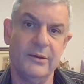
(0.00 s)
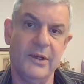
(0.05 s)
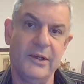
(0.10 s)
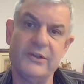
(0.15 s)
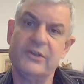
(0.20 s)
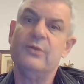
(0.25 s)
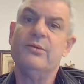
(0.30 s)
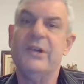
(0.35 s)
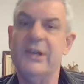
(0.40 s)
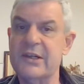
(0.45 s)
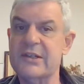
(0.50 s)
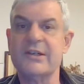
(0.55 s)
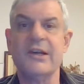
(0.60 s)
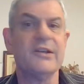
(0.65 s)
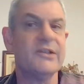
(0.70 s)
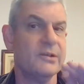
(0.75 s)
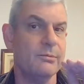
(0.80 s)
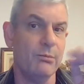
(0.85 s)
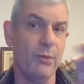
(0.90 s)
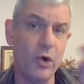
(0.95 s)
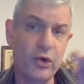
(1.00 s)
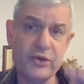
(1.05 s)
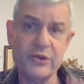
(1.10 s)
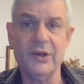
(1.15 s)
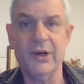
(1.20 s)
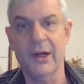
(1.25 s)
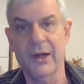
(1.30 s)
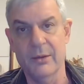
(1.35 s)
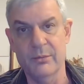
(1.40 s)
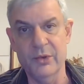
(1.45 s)
And so we discuss
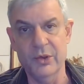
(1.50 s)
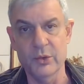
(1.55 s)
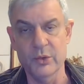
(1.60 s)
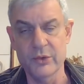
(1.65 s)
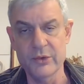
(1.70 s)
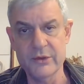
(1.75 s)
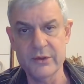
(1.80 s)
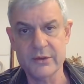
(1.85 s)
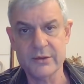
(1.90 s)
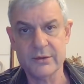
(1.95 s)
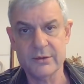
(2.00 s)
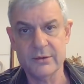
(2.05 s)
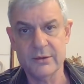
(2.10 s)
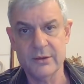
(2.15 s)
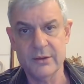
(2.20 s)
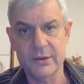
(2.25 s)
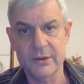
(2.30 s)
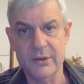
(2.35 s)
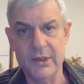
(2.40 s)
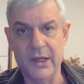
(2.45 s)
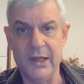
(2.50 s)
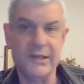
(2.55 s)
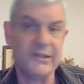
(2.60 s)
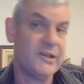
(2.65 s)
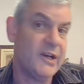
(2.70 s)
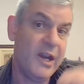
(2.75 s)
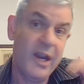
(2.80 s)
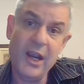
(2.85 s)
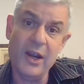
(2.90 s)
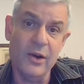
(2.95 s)
emotional abuse
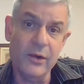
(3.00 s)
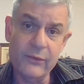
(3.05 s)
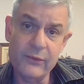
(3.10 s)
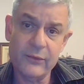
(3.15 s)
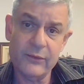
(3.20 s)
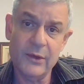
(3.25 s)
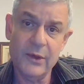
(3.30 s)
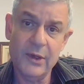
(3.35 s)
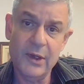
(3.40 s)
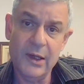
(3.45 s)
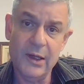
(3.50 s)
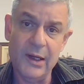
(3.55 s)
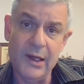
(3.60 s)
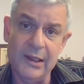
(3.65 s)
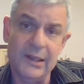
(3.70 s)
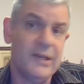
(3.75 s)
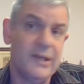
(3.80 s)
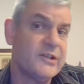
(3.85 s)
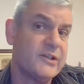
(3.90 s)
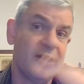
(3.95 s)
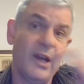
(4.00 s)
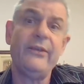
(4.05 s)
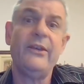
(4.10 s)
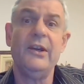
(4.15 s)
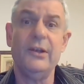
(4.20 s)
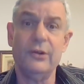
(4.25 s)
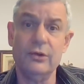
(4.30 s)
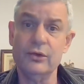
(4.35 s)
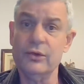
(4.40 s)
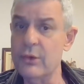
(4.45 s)
as if it has
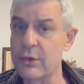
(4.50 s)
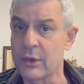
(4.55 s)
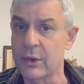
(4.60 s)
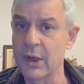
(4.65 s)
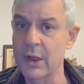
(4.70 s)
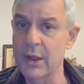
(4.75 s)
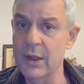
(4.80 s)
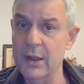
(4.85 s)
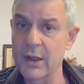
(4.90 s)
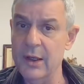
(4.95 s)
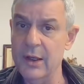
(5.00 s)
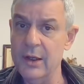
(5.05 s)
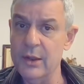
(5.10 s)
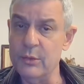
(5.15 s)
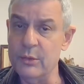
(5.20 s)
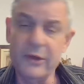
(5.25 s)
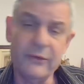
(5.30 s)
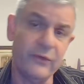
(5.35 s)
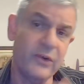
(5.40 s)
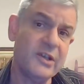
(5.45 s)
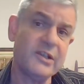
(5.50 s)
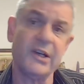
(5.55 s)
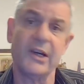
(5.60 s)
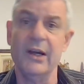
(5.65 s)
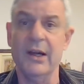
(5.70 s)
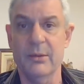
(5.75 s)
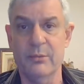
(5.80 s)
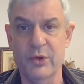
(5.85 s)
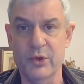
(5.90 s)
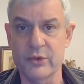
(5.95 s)
nothing to do with
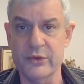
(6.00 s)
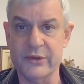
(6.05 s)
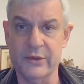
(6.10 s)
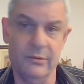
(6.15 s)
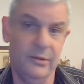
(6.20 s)
physical abuse.